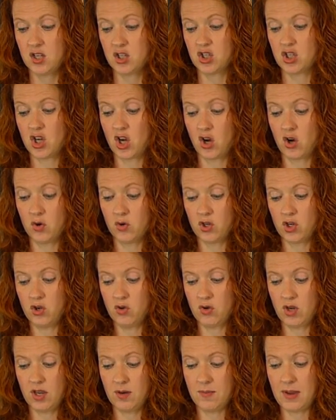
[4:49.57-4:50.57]
So
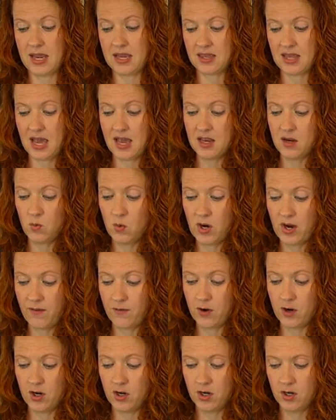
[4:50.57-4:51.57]
you can make that in
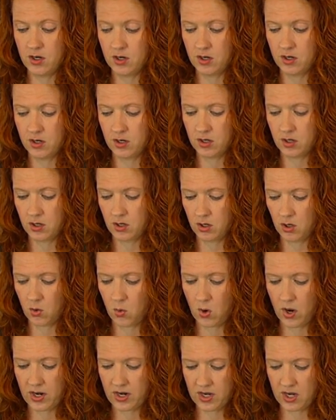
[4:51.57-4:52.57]
whatever
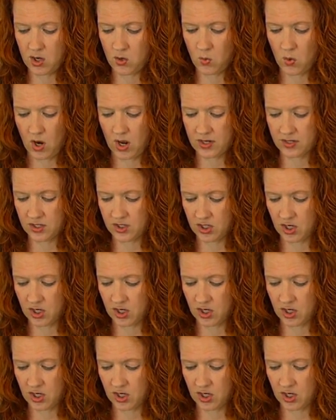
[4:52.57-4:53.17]
quantity you want.